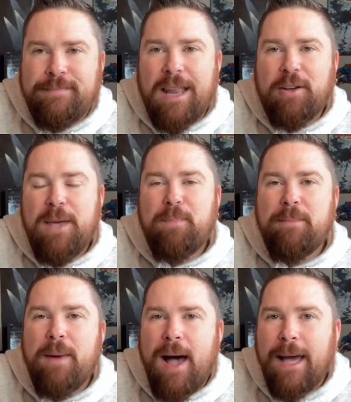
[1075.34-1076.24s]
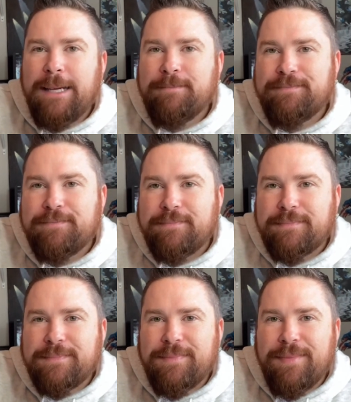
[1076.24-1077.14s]
now keep in mind
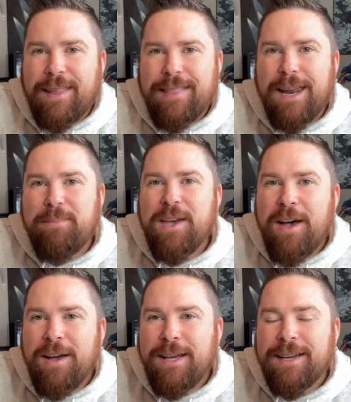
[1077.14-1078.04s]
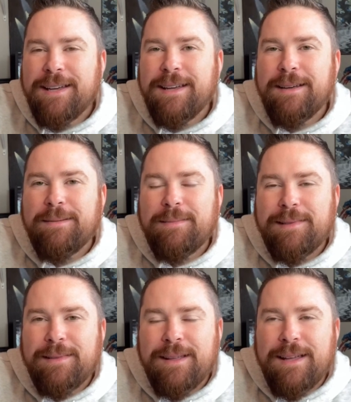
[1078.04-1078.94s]
that I'm young
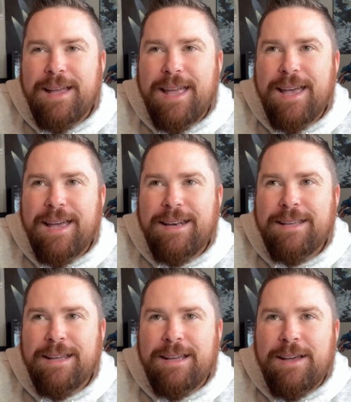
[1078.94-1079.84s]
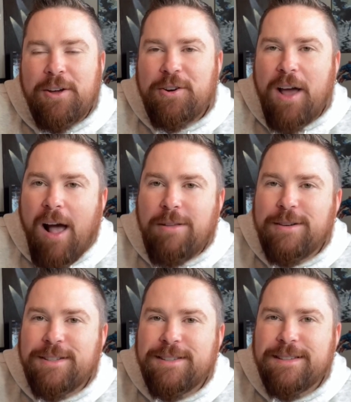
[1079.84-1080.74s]
and
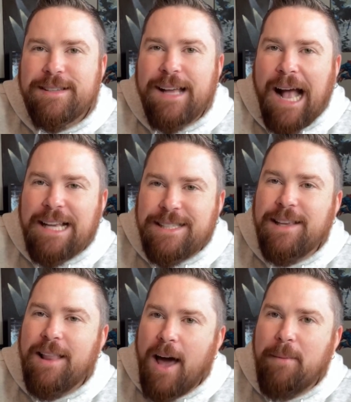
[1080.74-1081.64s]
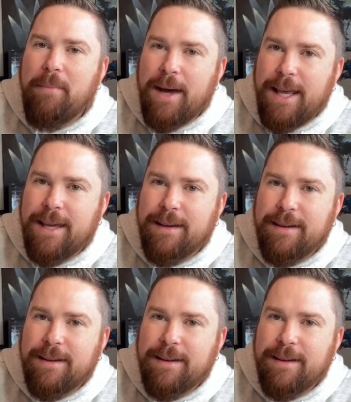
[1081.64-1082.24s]
$100, that's a lot of money.